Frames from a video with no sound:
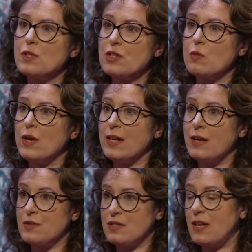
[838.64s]
went to the White
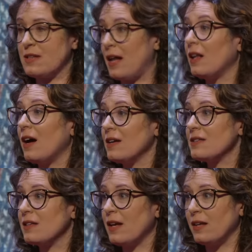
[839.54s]
House as
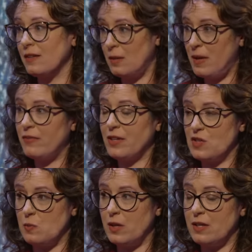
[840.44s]
allies. They ended up having a
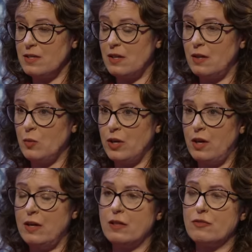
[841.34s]
split as time went
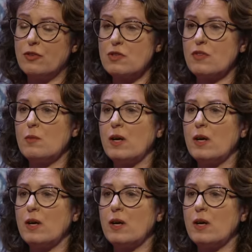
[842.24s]
on in the first few